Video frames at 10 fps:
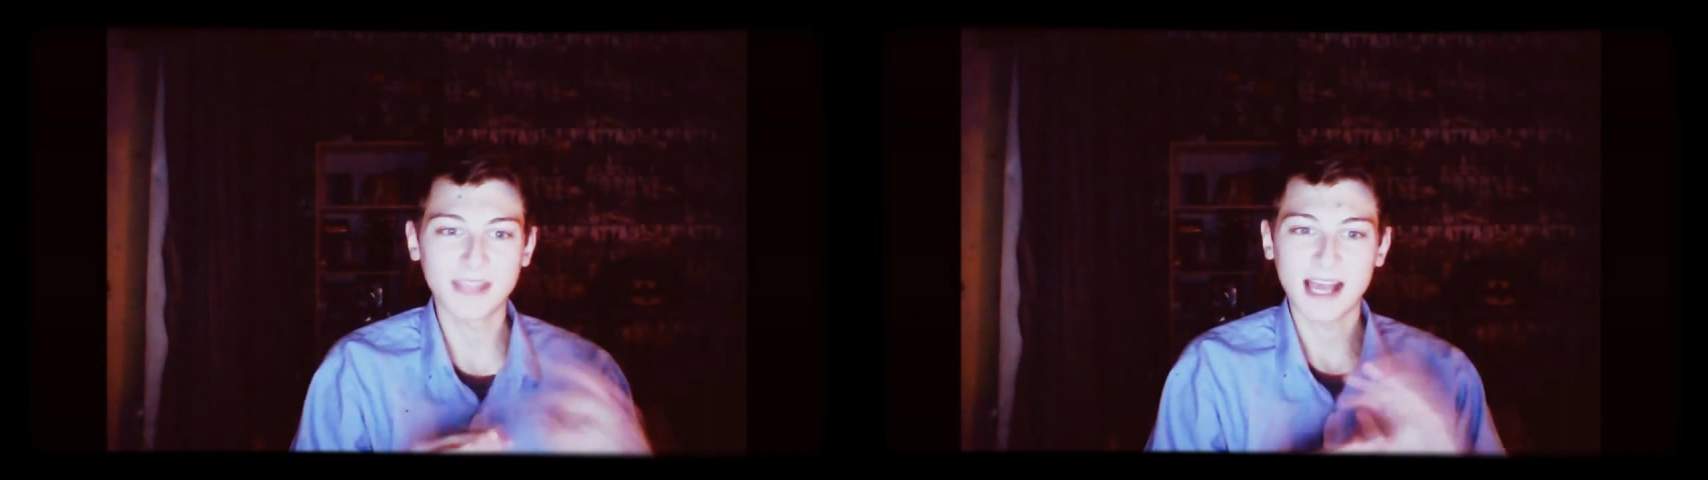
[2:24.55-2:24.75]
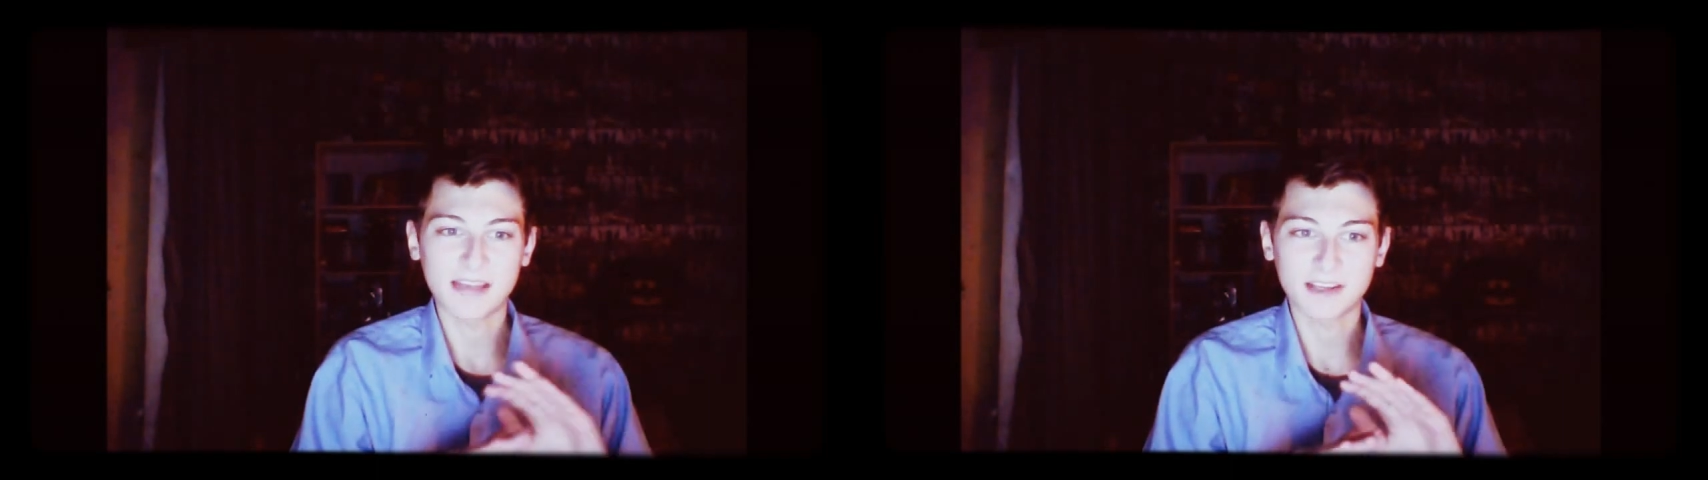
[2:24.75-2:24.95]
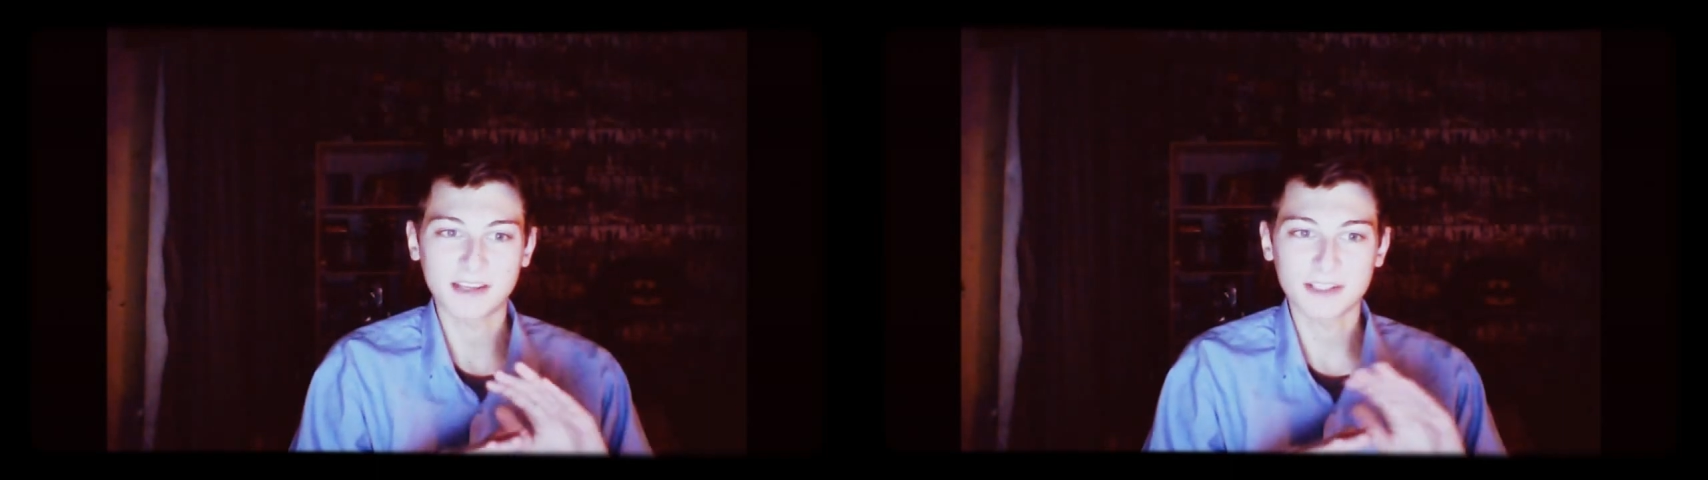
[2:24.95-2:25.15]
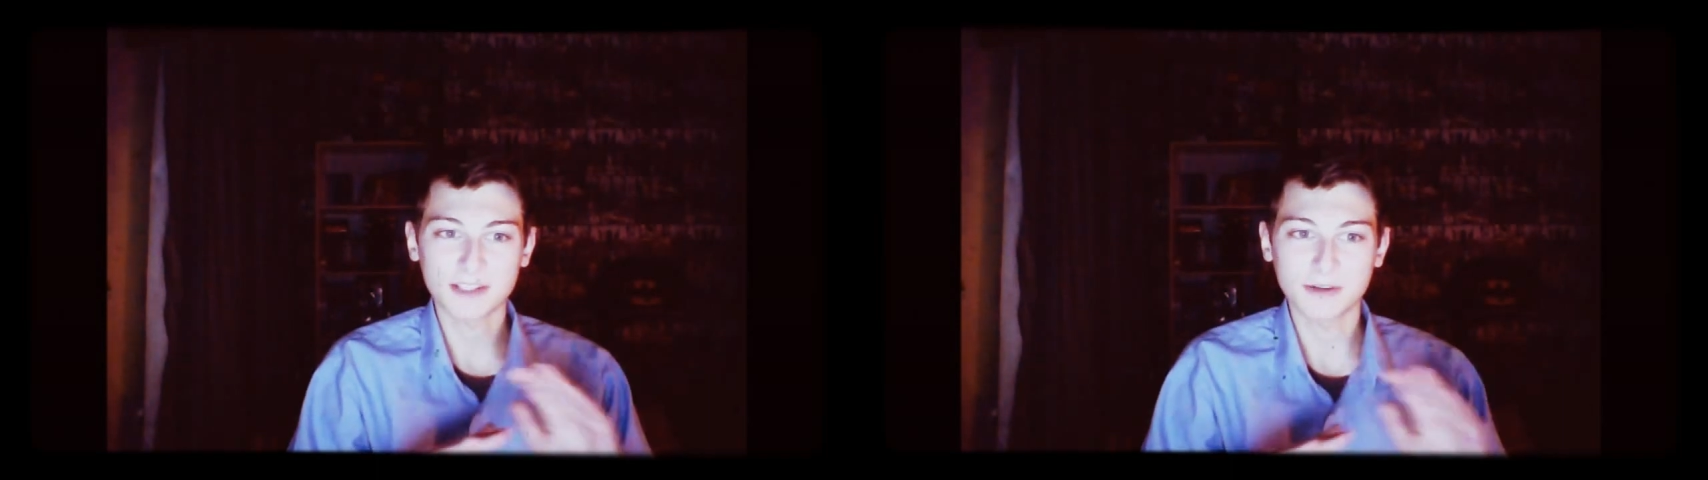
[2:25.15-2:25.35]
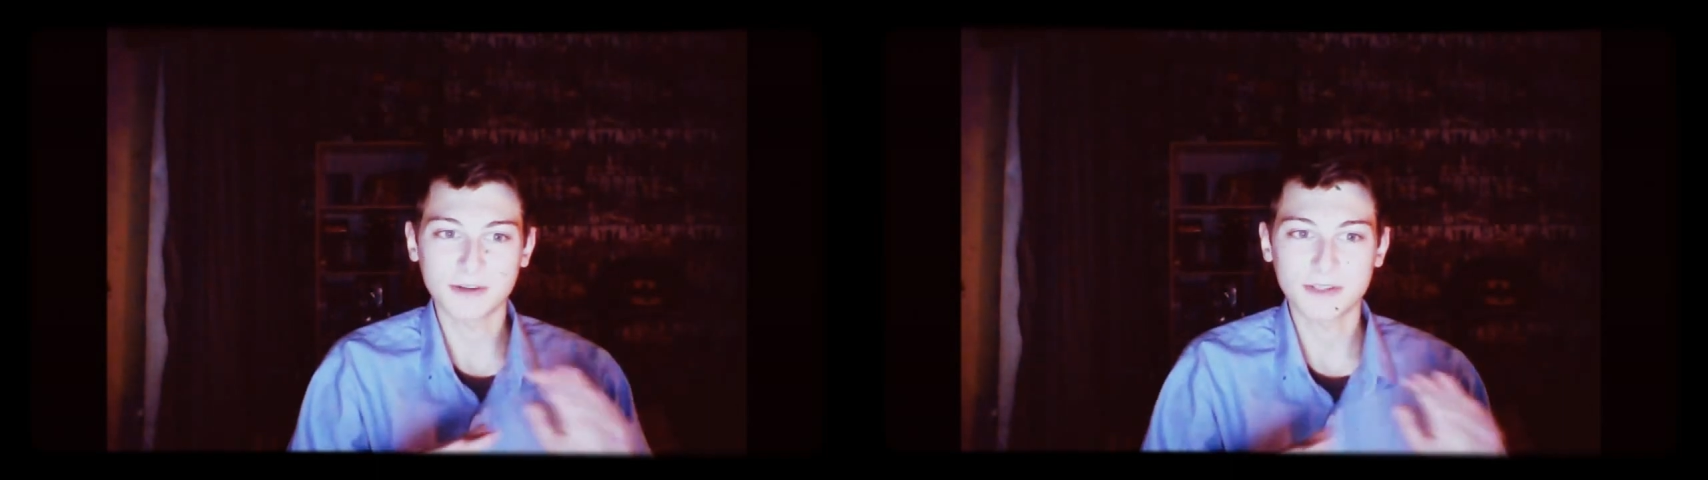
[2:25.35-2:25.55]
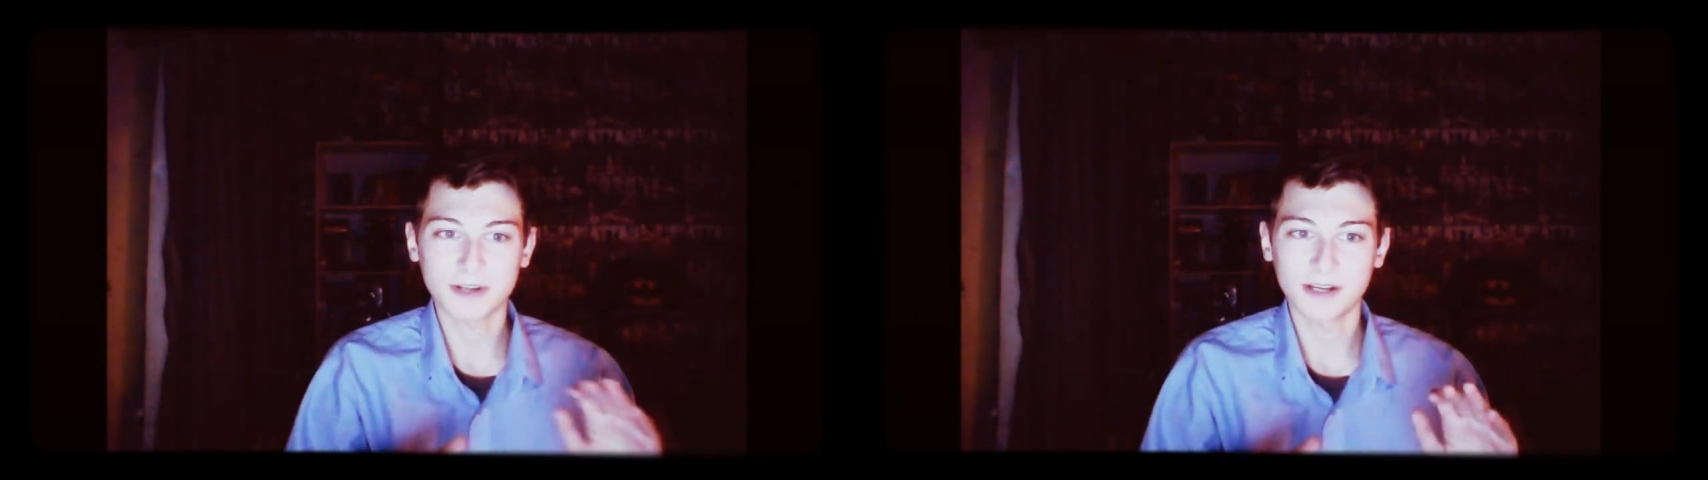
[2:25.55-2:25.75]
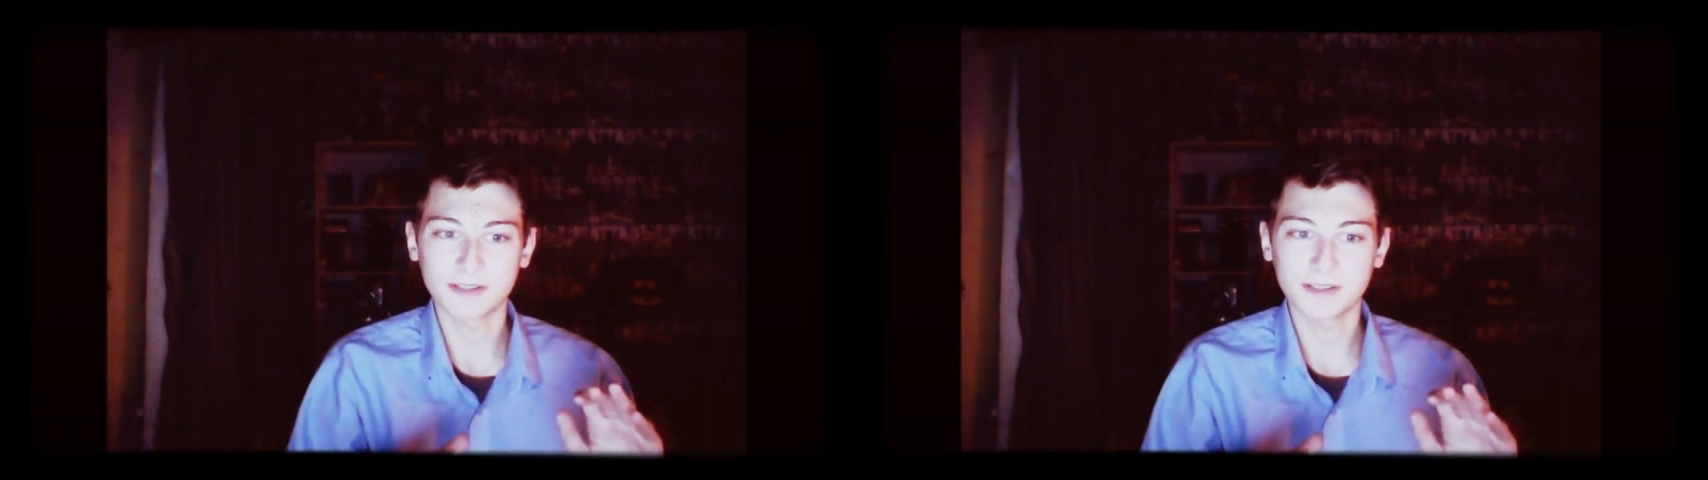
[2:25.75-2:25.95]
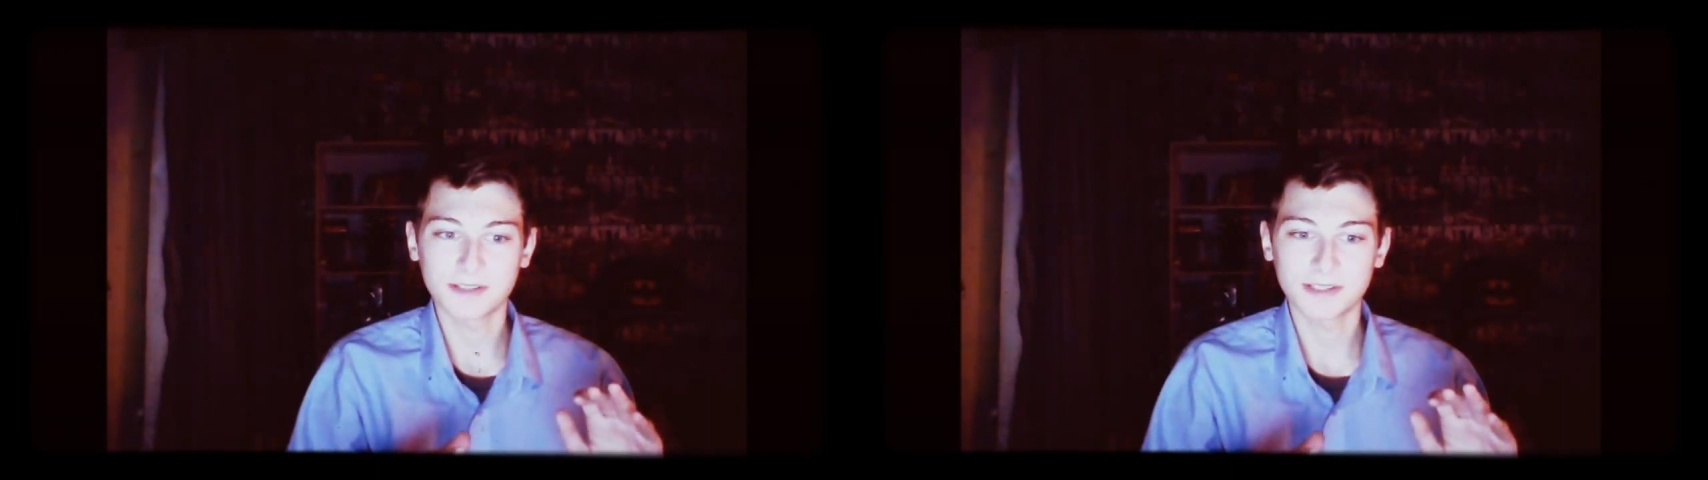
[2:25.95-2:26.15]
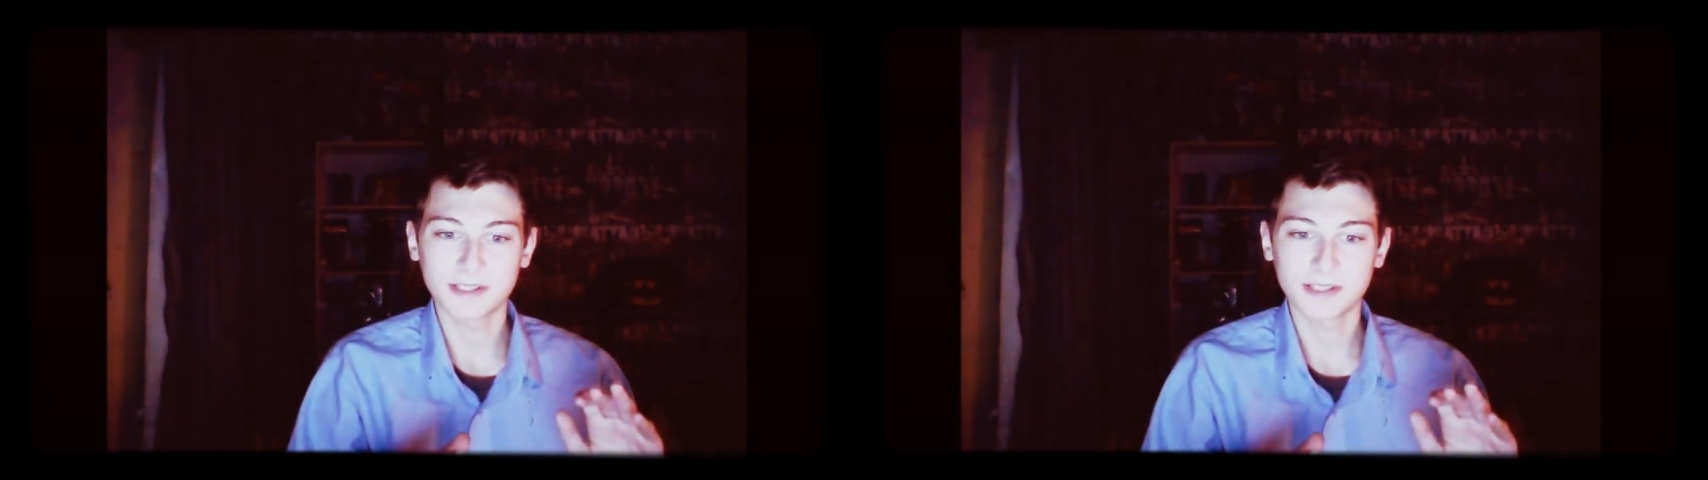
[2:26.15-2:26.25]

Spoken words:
and then it just goes silent.